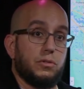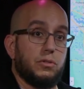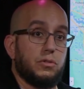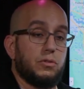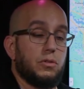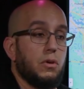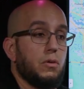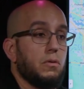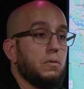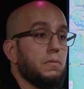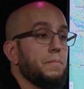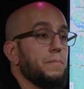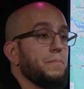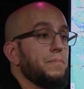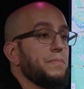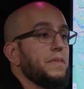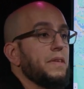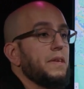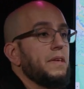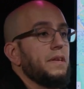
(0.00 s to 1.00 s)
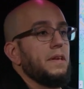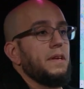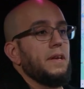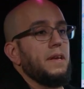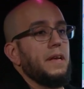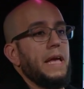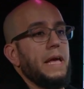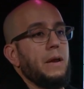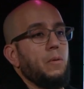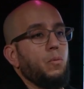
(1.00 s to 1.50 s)
So
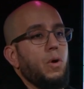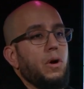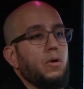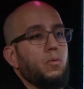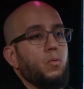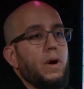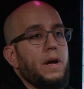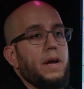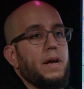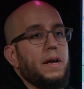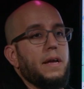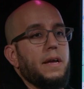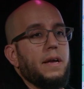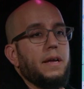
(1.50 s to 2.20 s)
in one way,